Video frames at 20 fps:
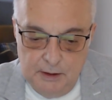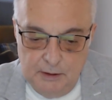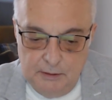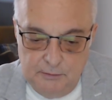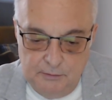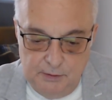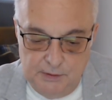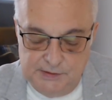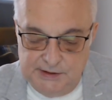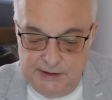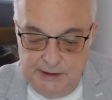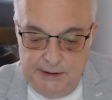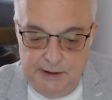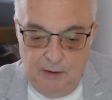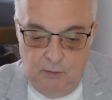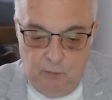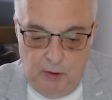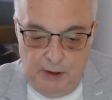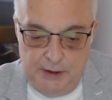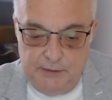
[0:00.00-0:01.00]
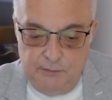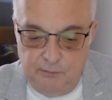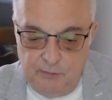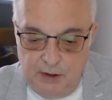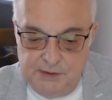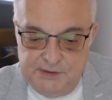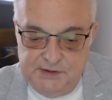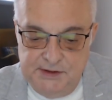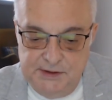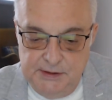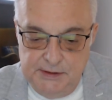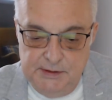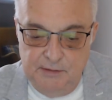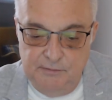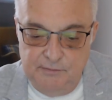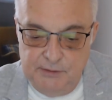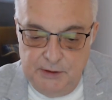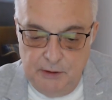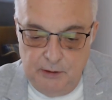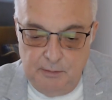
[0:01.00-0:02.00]
Grizzly, a white resident
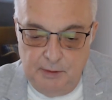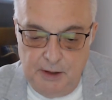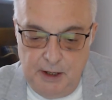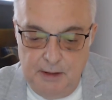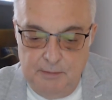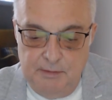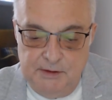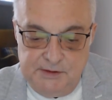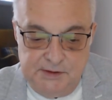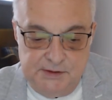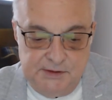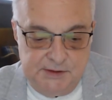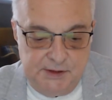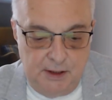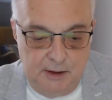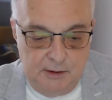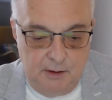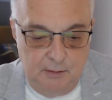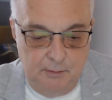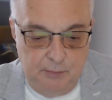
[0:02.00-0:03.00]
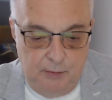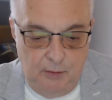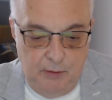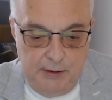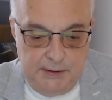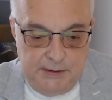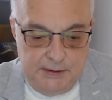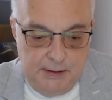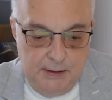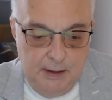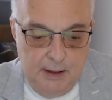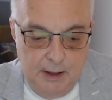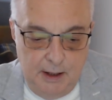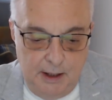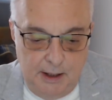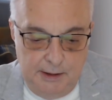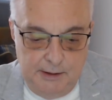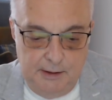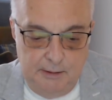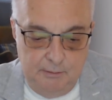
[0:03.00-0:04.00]
of nearby Mississauga Point,
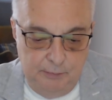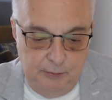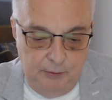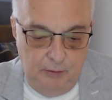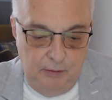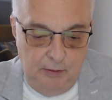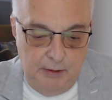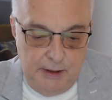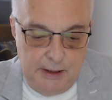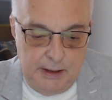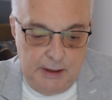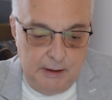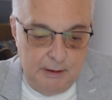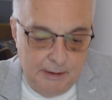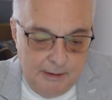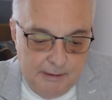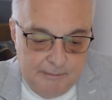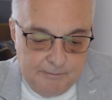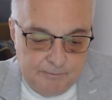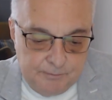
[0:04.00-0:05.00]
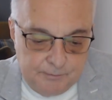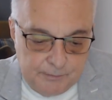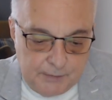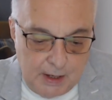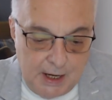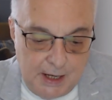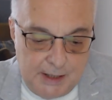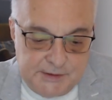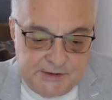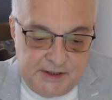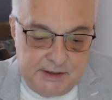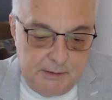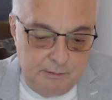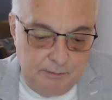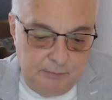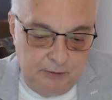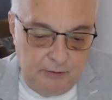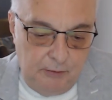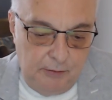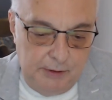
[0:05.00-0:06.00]
an employee and
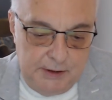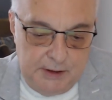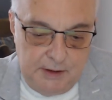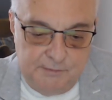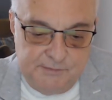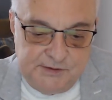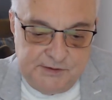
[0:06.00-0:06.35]
employee of